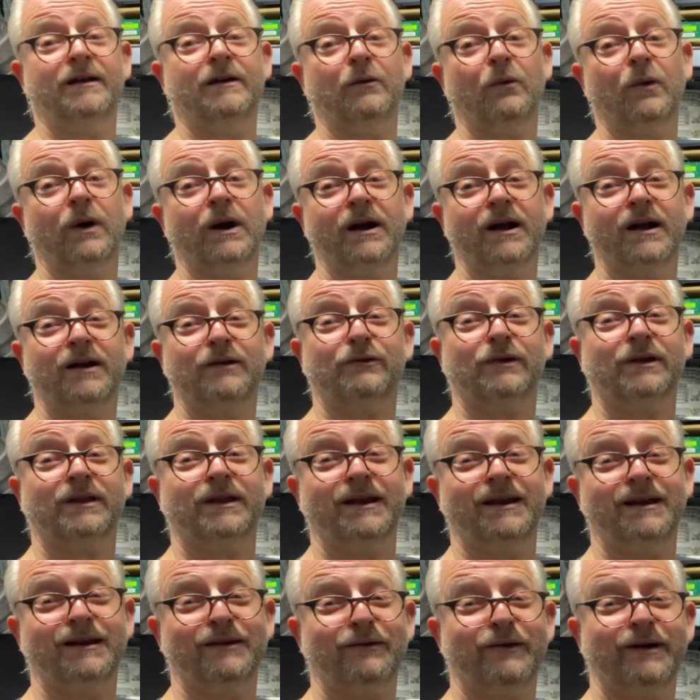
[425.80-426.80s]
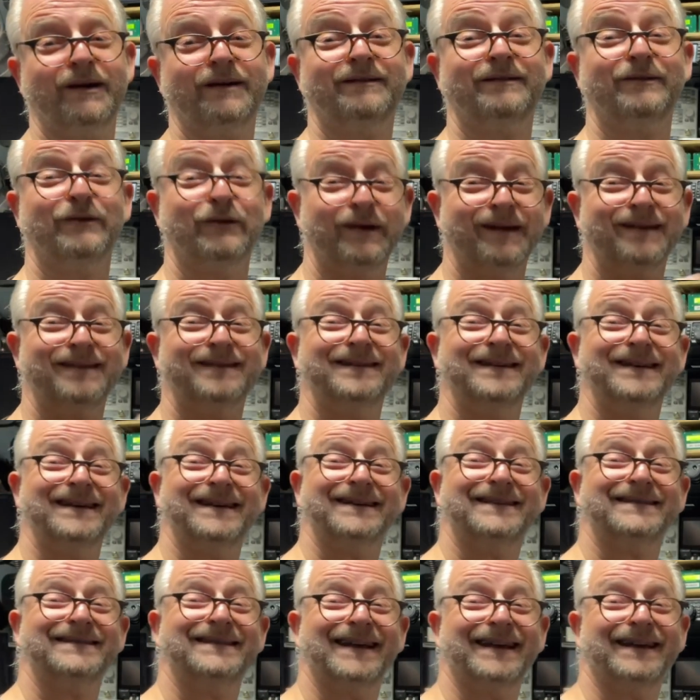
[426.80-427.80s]
100 kilohertz. You can see
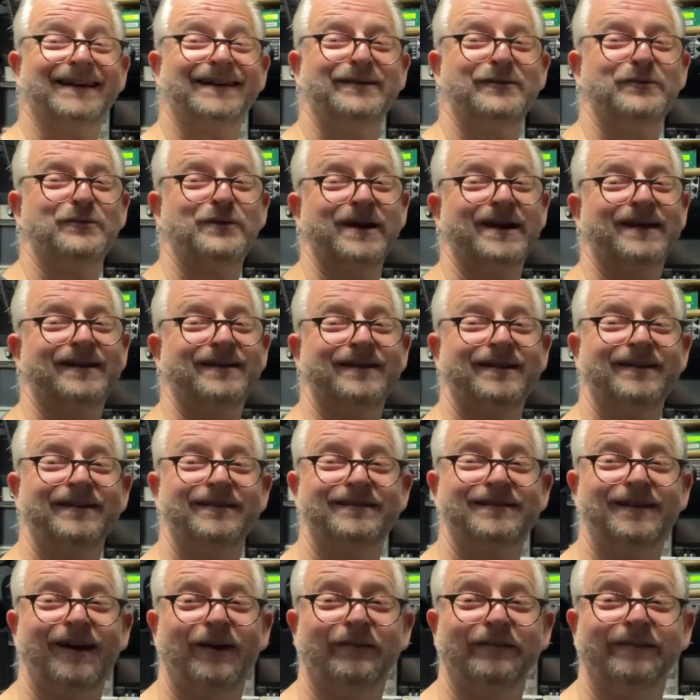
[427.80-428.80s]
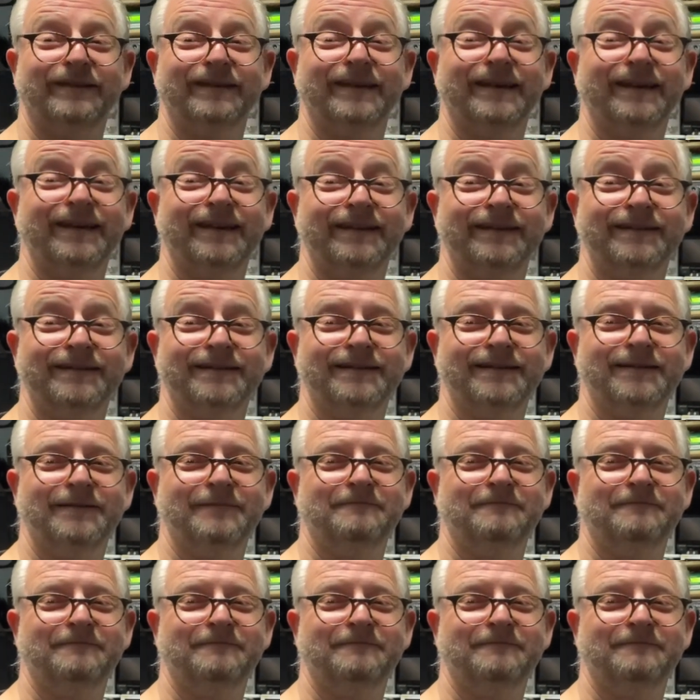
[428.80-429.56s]
exactly where the sound is.